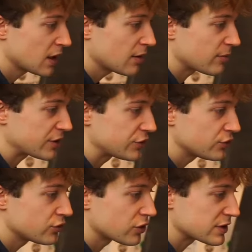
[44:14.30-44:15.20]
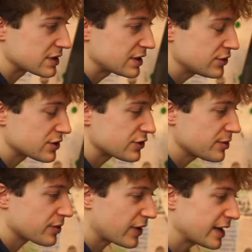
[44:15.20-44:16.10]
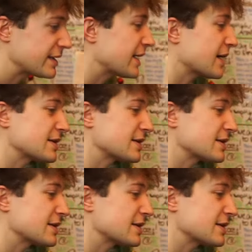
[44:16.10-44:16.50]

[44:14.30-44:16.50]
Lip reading: But you continue streaming, right? Yeah, guys,